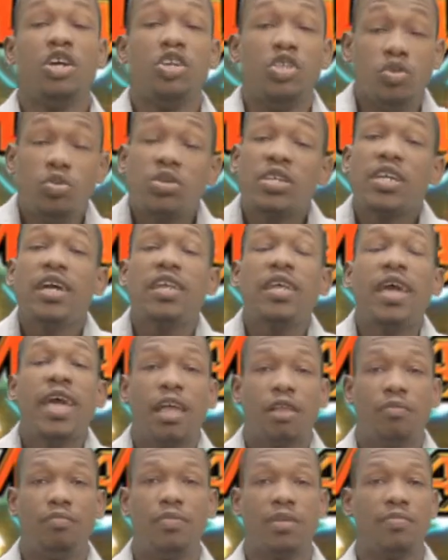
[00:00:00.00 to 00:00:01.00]
You can
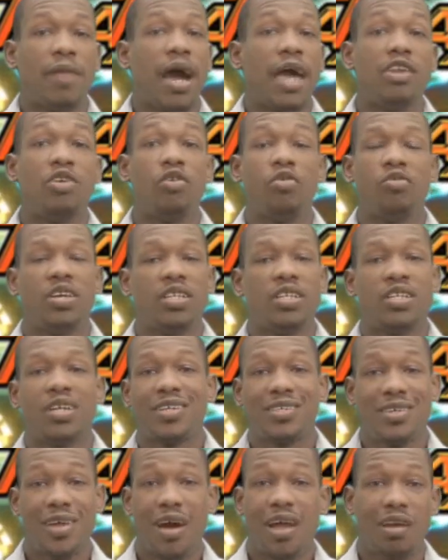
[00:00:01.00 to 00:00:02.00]
help me by donating
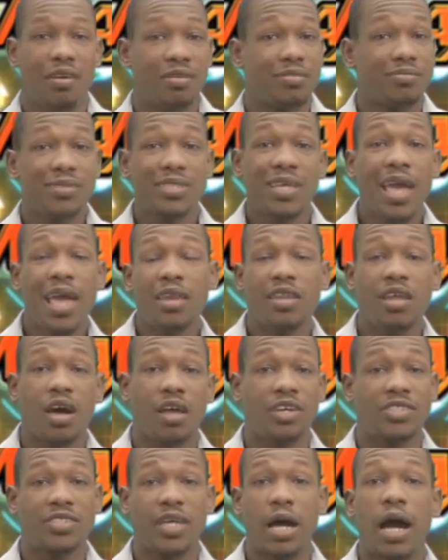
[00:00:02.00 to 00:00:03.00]
$1,
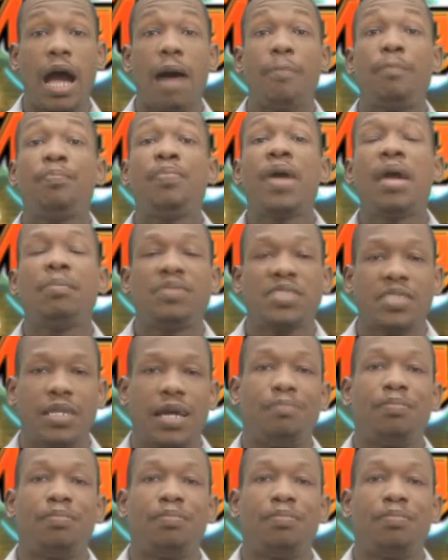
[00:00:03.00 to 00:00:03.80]
$10, a Pepsi.